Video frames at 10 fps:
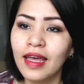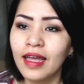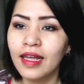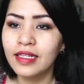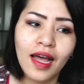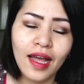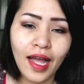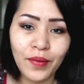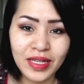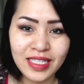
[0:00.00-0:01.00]
And
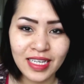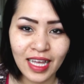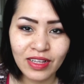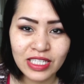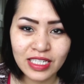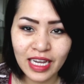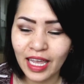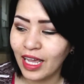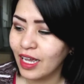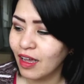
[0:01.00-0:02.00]
I went to the counter
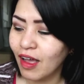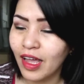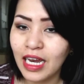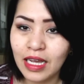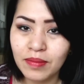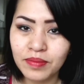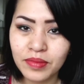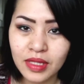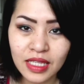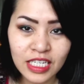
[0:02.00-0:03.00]
and got
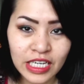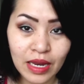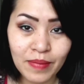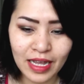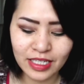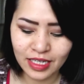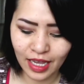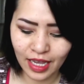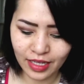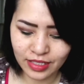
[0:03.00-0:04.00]
the shade match,
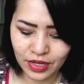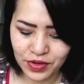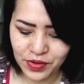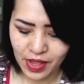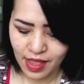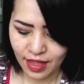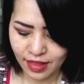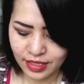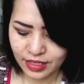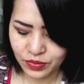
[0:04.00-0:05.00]
and so
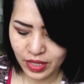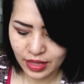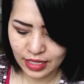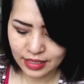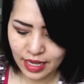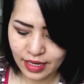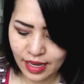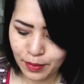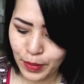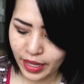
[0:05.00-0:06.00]
this is what they
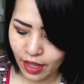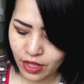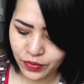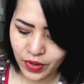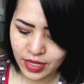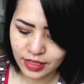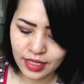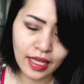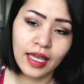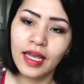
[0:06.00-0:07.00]
said my color
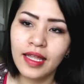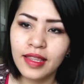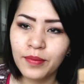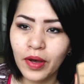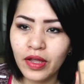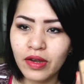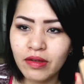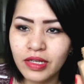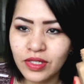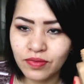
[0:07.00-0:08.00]
was, and the bottle
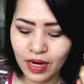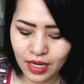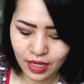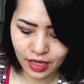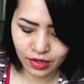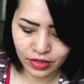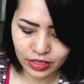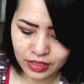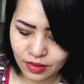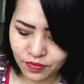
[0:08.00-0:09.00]
is right here.
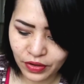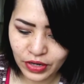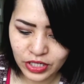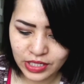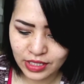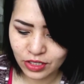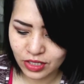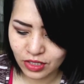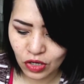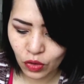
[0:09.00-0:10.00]
This foundation is
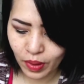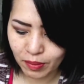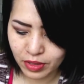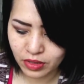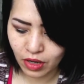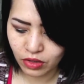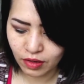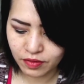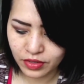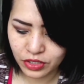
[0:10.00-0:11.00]
just so popular all
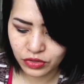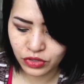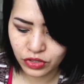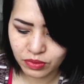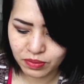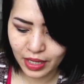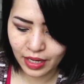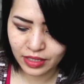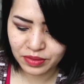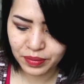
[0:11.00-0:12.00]
over YouTube,
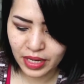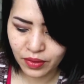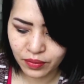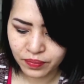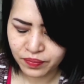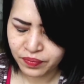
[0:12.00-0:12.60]
and it's been